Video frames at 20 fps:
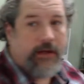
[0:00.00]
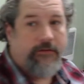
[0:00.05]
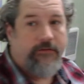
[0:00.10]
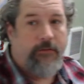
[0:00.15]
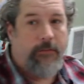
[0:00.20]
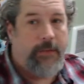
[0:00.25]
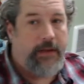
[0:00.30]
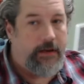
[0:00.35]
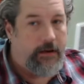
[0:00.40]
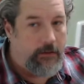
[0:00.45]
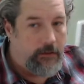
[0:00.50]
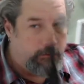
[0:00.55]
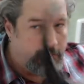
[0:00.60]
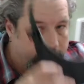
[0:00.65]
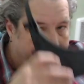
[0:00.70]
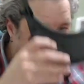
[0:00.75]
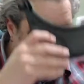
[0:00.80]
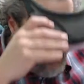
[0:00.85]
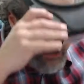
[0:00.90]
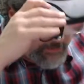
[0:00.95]
for being
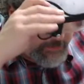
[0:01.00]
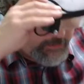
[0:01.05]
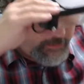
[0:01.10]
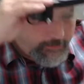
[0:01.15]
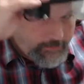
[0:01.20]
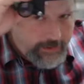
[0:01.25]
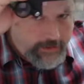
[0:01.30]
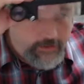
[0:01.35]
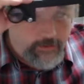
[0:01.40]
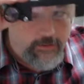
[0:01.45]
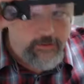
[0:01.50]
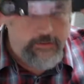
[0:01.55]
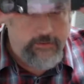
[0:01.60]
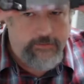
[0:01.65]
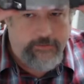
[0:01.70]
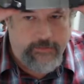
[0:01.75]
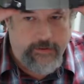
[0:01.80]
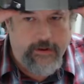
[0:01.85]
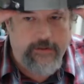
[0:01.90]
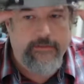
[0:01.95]
old. So let me put on my nerd
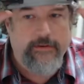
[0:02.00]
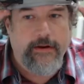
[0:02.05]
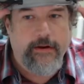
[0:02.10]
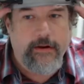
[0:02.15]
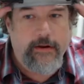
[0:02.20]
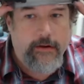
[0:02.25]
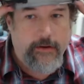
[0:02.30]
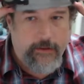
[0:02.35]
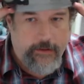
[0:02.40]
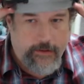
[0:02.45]
stuff here.